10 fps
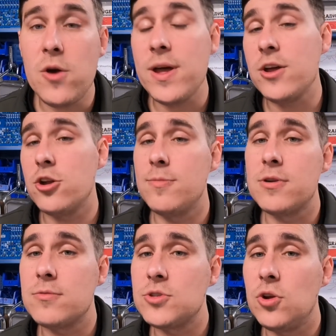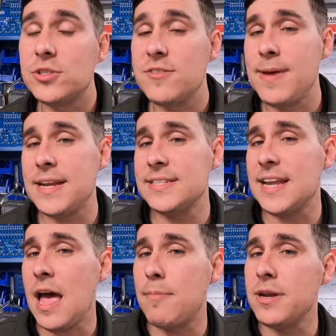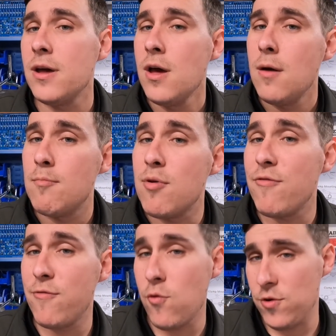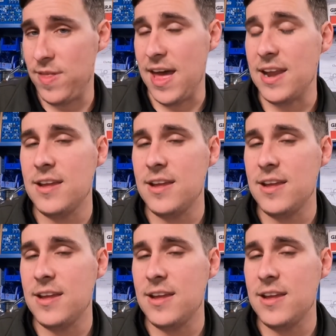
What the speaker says: It could have been a result of maintenance that happened before that.